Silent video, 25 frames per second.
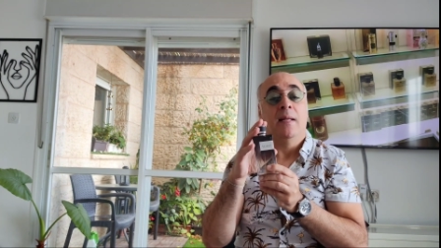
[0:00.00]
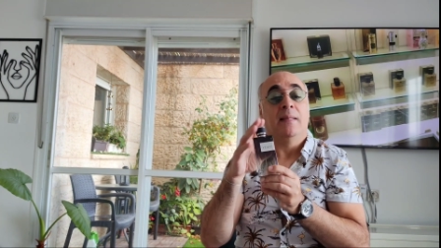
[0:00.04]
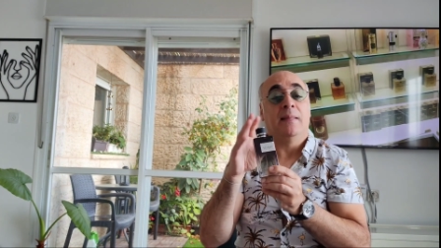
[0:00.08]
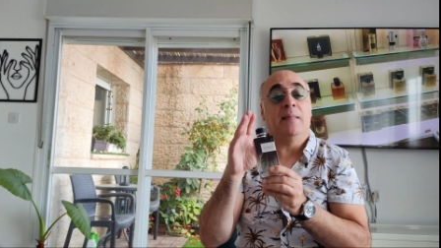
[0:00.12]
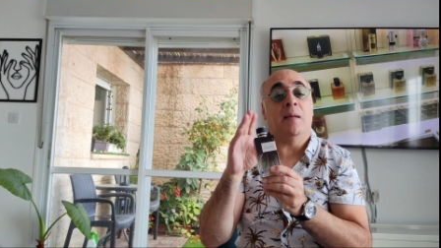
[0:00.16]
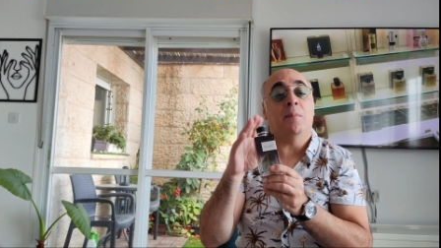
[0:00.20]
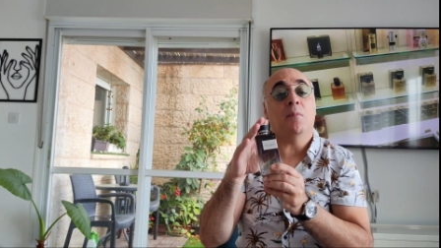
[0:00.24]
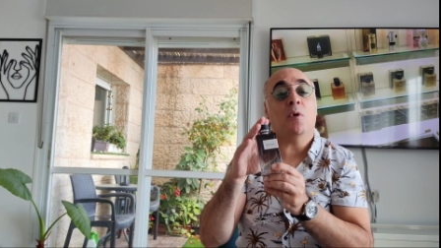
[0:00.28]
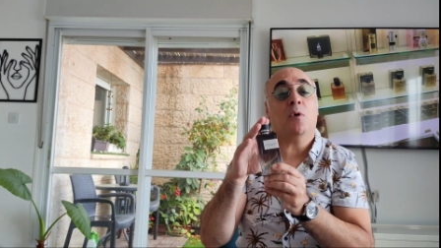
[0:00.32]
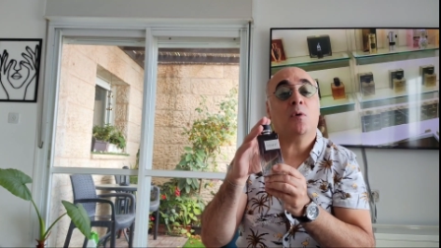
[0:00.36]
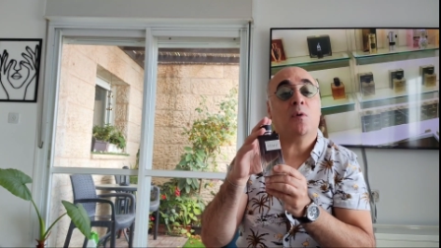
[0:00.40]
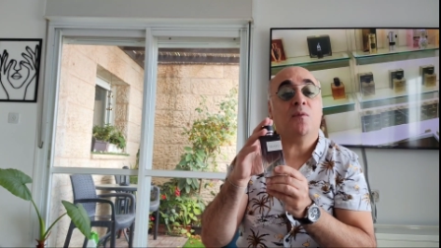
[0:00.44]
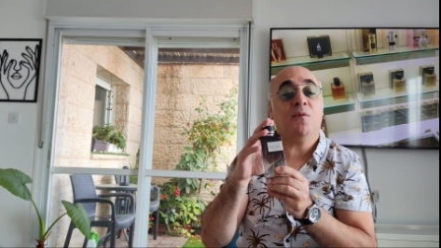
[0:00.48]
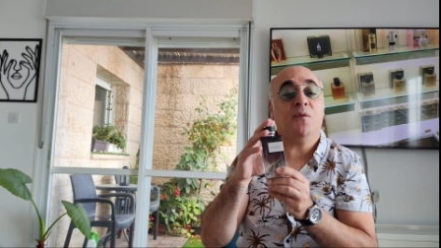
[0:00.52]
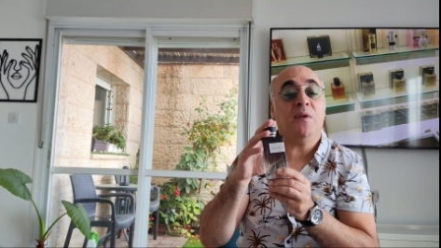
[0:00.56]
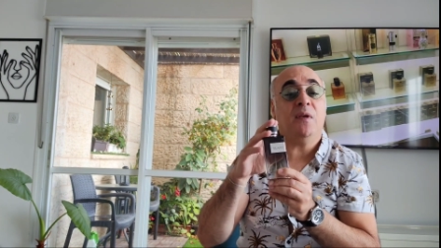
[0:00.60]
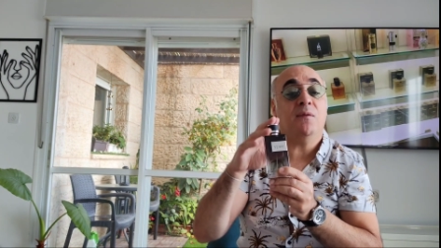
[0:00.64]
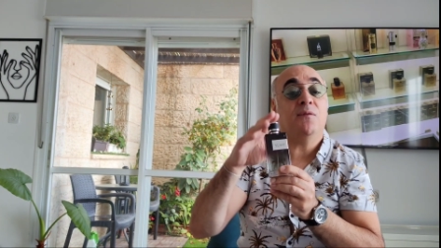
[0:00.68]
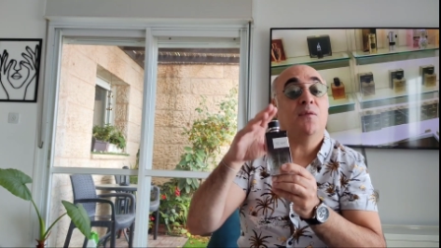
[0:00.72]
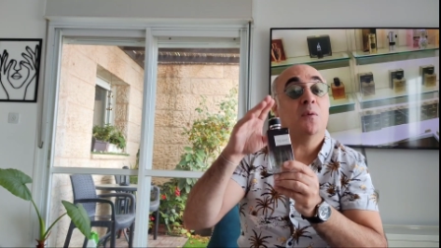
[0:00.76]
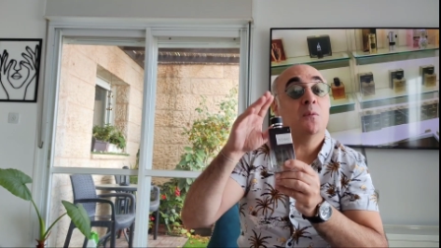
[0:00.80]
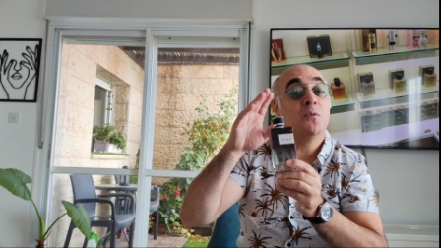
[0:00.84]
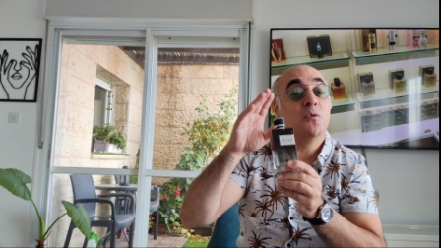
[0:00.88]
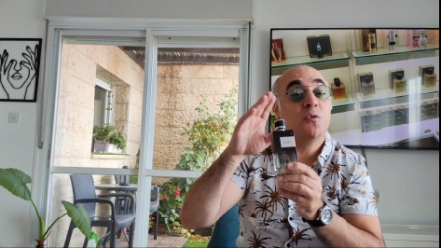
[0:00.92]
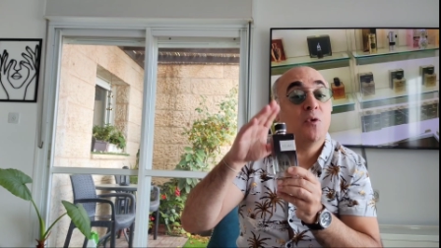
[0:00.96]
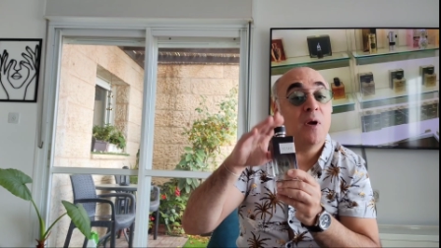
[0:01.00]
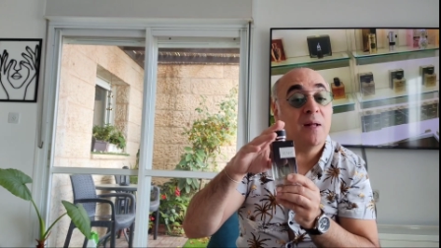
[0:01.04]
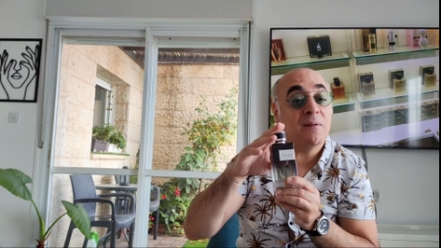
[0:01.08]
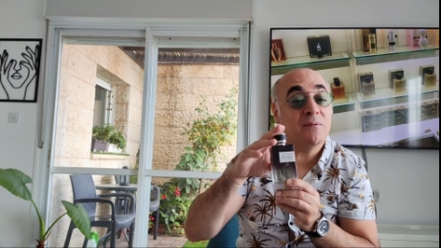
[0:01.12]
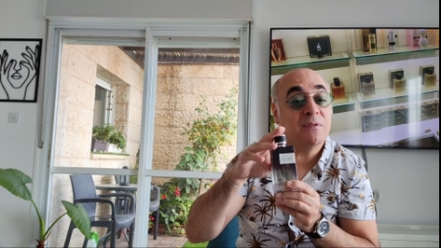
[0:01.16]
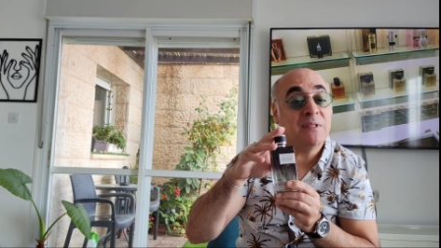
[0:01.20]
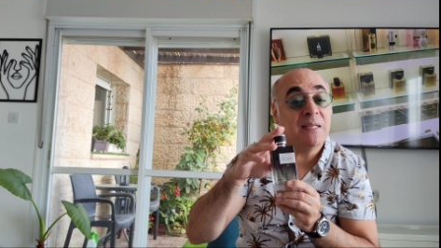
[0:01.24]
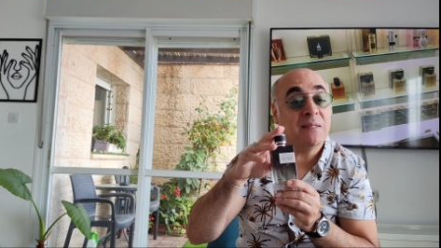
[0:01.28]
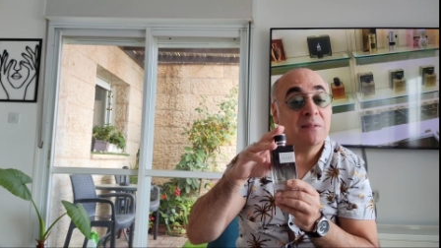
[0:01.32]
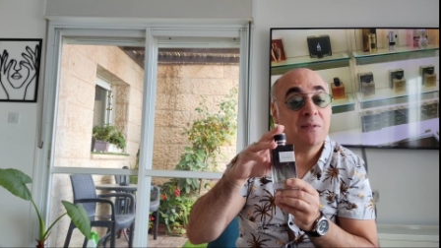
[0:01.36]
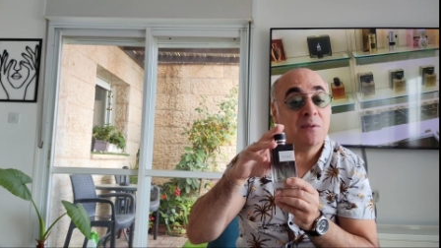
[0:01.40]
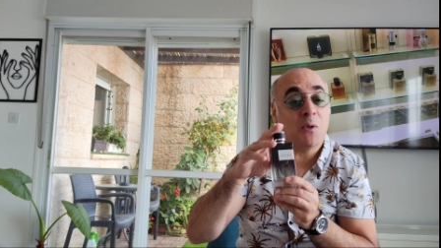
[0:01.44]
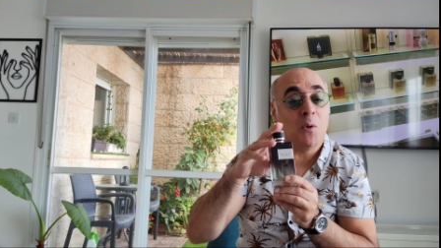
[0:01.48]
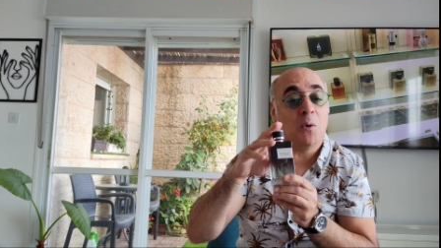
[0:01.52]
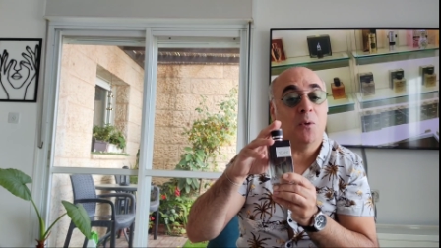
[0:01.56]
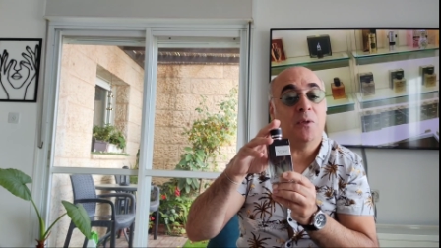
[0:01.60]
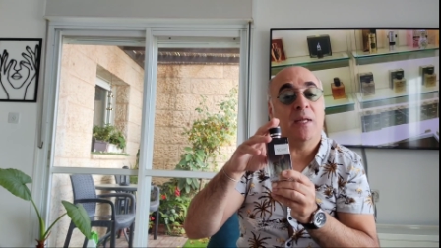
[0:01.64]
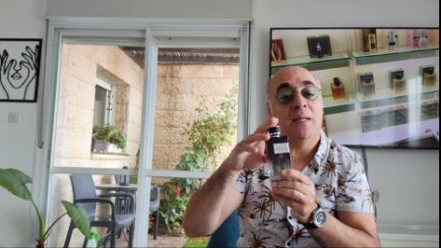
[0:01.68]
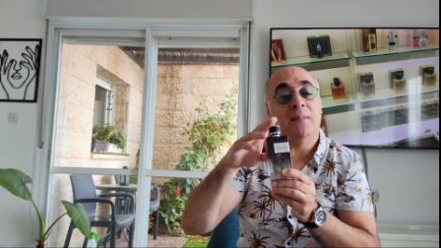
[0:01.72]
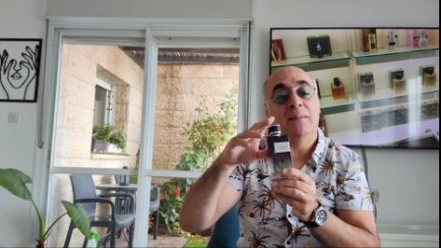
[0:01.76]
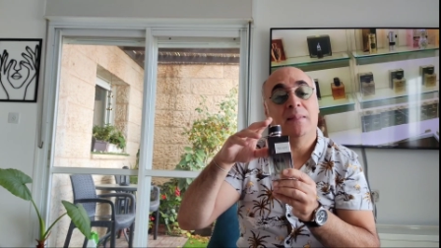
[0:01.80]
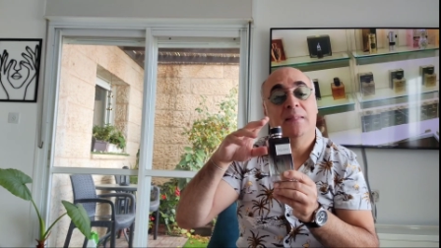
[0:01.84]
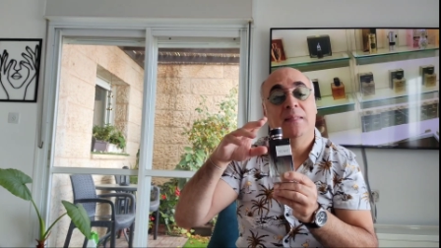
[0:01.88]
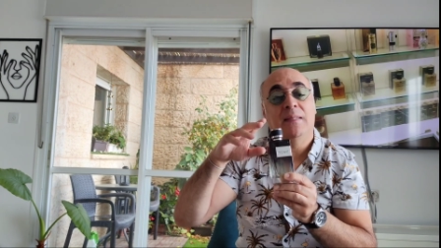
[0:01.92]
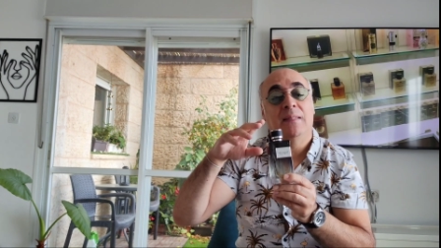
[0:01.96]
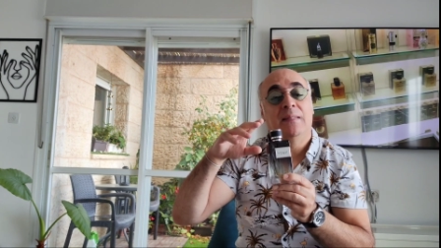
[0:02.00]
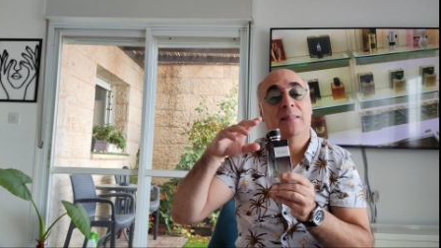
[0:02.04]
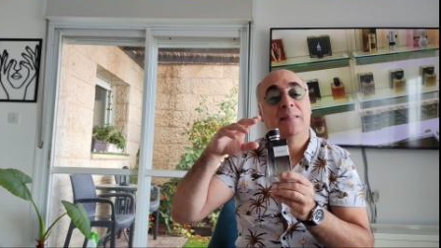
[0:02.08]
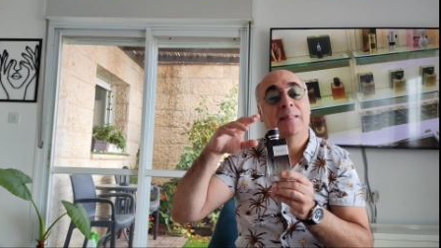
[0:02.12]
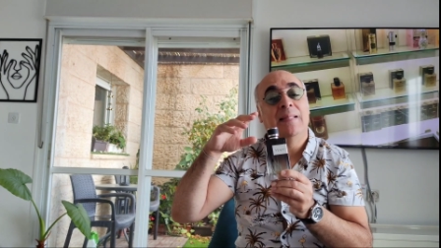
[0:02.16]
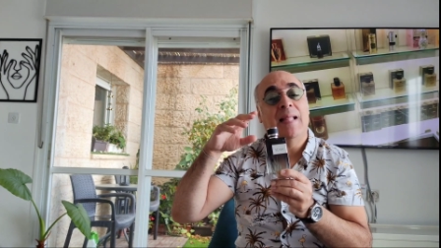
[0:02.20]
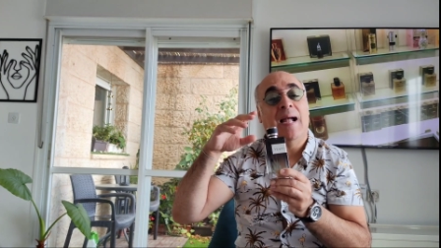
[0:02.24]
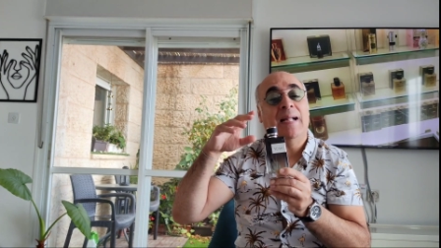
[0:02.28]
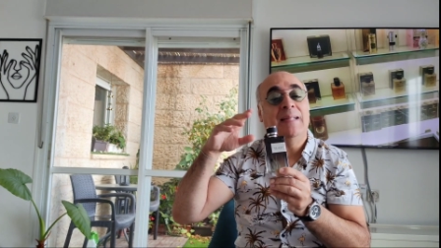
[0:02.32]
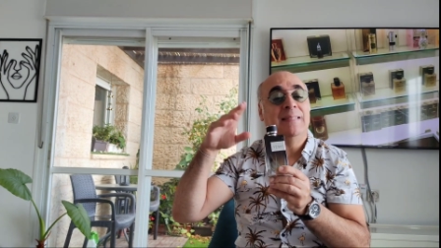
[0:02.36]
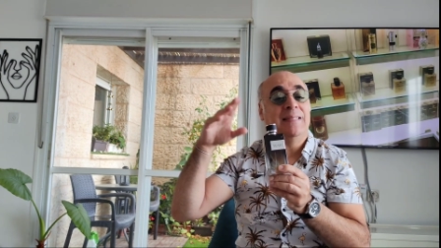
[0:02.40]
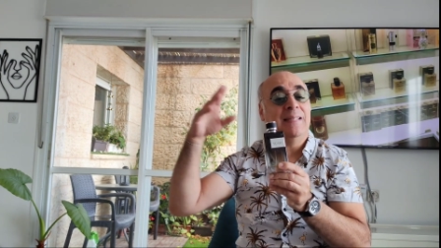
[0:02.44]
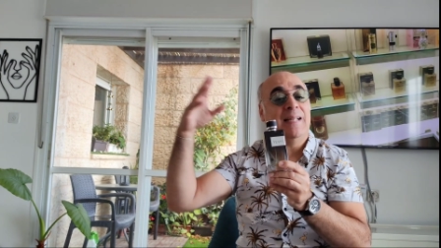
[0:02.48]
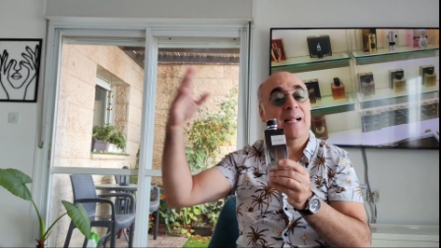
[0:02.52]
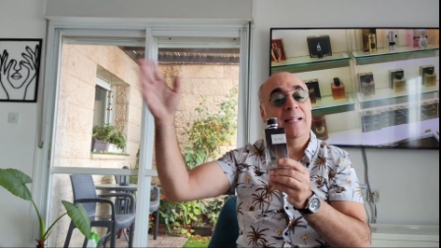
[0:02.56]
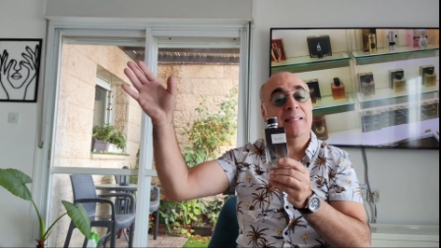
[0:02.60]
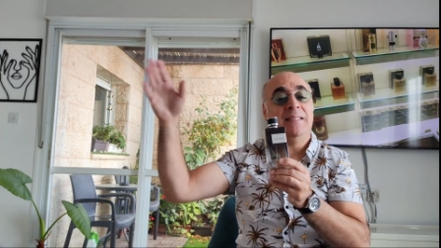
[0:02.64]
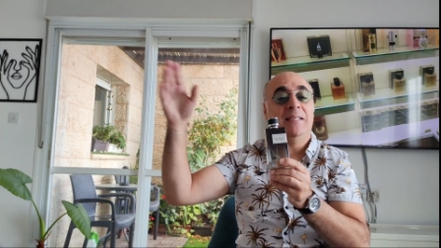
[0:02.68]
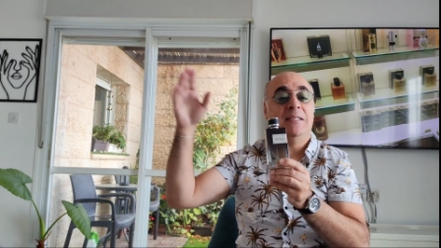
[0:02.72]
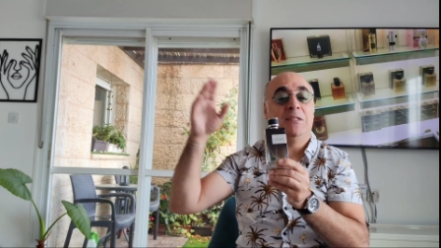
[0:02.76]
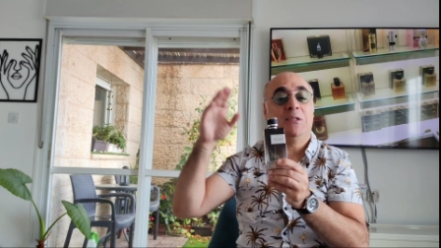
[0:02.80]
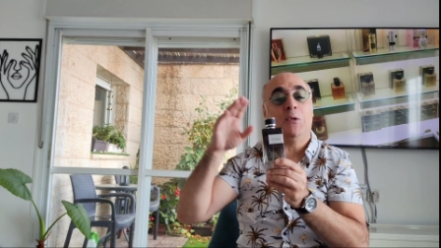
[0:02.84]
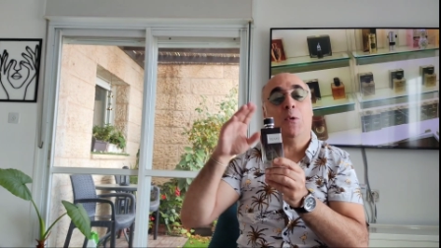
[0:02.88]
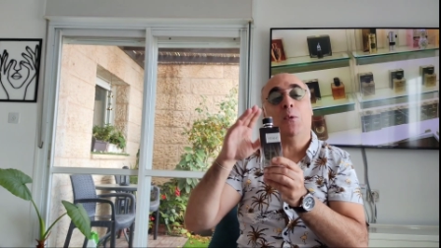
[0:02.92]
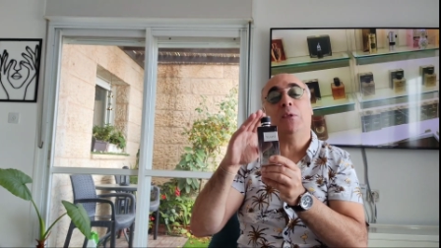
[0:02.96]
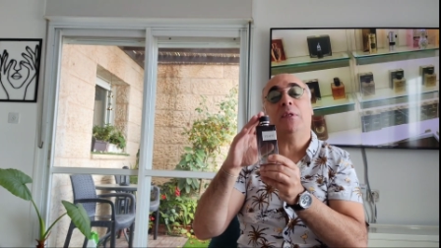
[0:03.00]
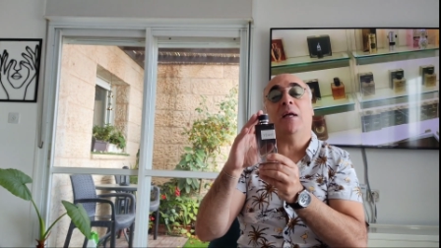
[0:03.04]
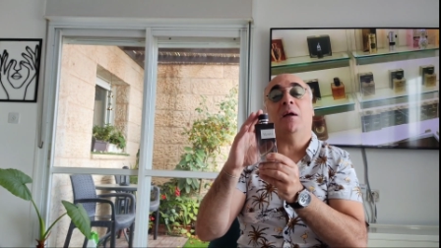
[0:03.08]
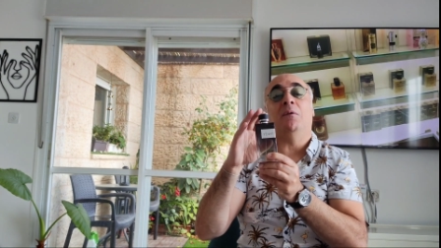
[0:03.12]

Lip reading: Demography, from 12 years old until 99 years old,